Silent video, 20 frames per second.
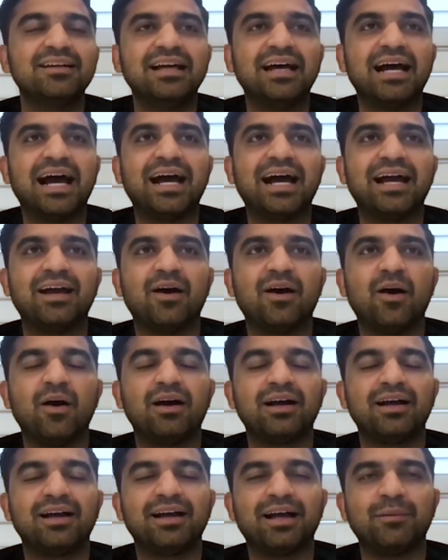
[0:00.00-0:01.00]
as
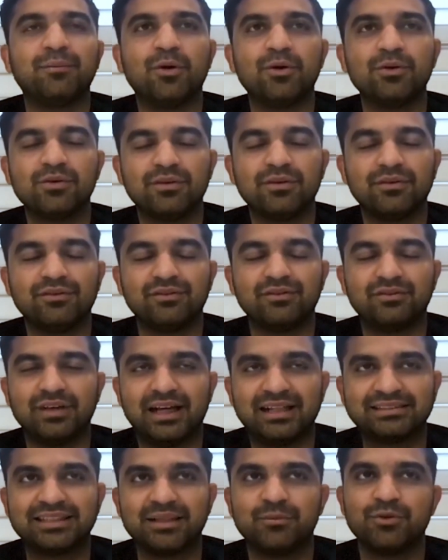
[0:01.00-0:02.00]
I'm
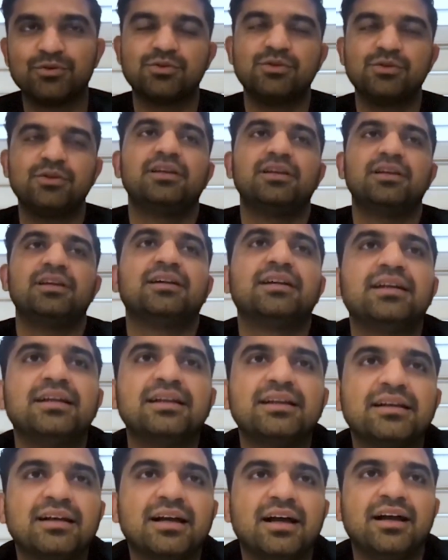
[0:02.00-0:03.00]
also
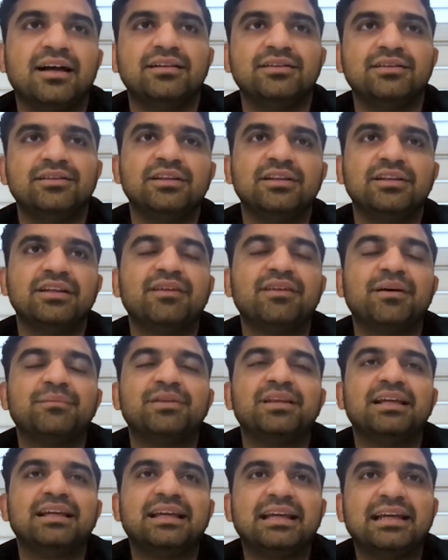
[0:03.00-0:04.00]
hearing you, Liv, I'm
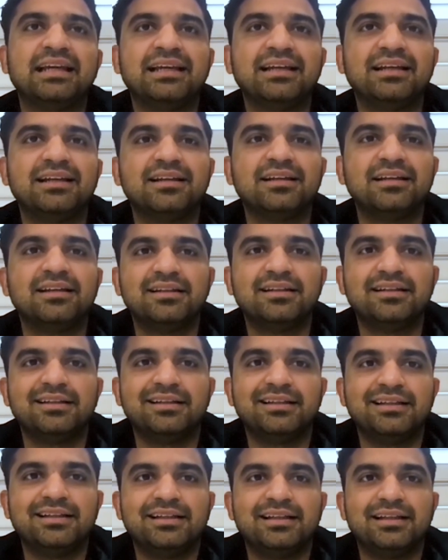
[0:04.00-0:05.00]
thinking
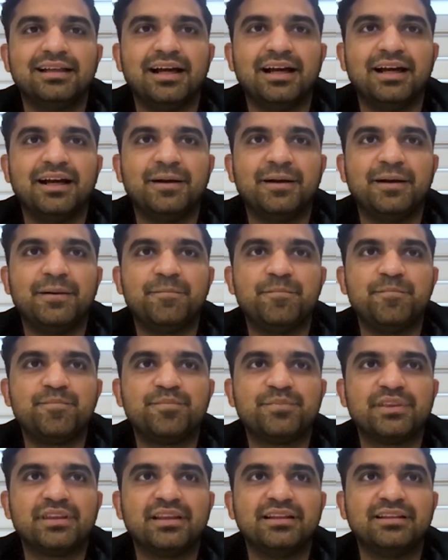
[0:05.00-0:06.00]

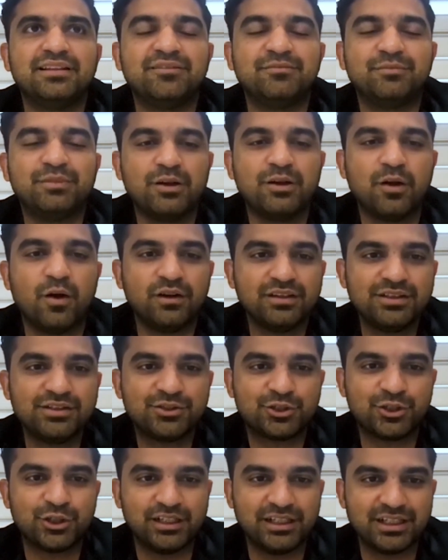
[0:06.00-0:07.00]
there've been all these
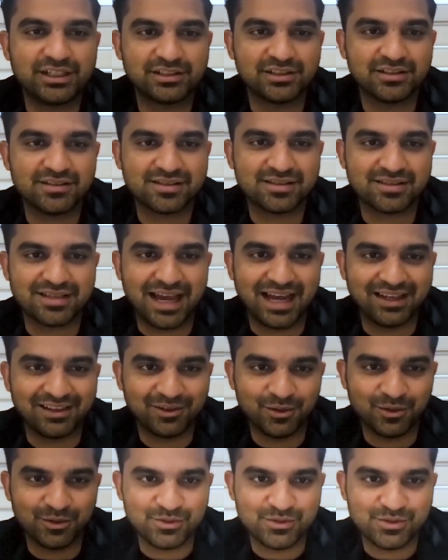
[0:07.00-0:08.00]
traditional
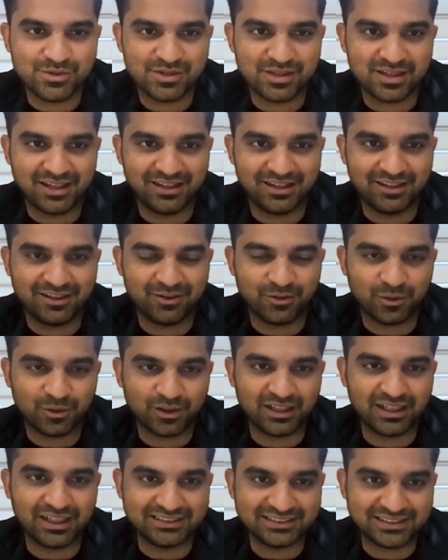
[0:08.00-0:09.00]
silos in an
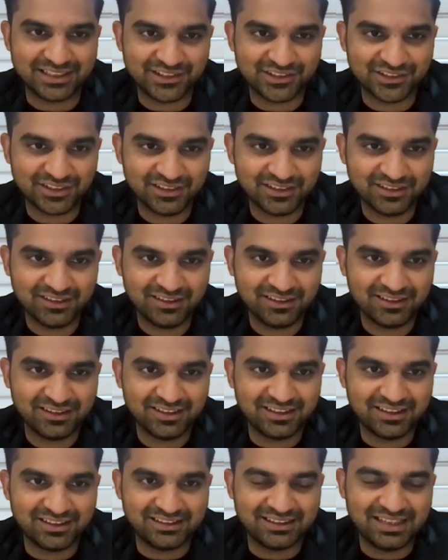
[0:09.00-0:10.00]
organization
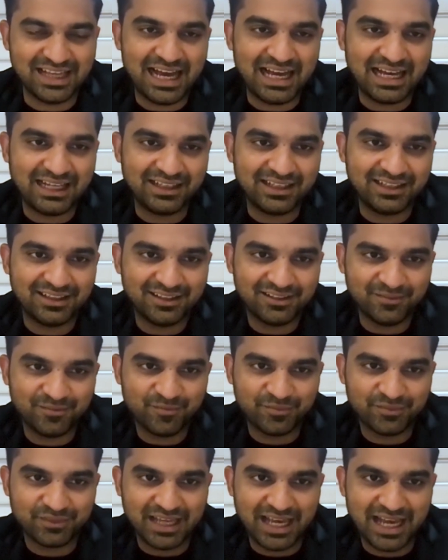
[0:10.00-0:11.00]
that,
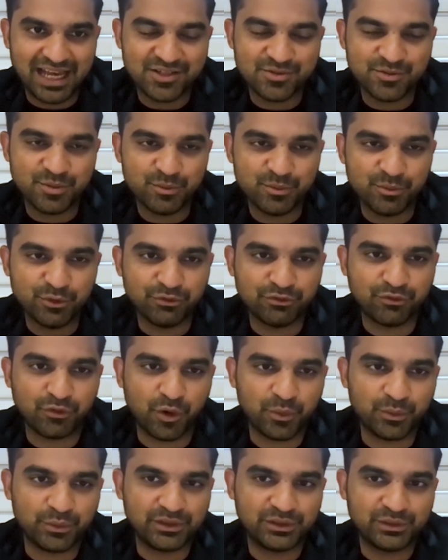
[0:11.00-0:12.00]
as we move
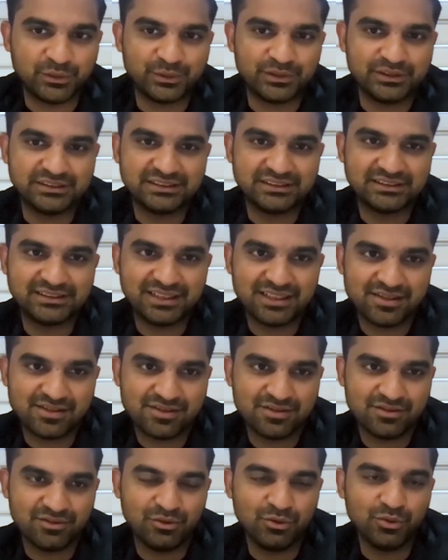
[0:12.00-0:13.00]
forward towards
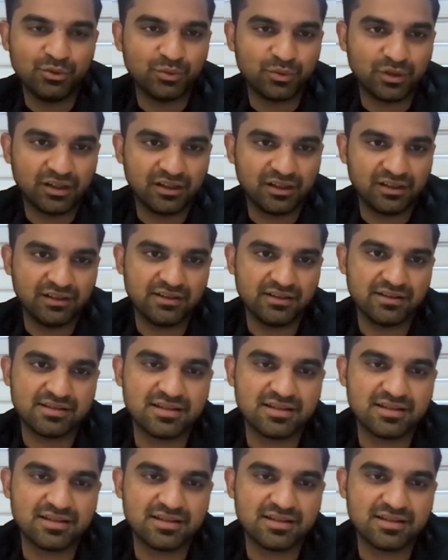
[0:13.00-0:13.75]
this new world,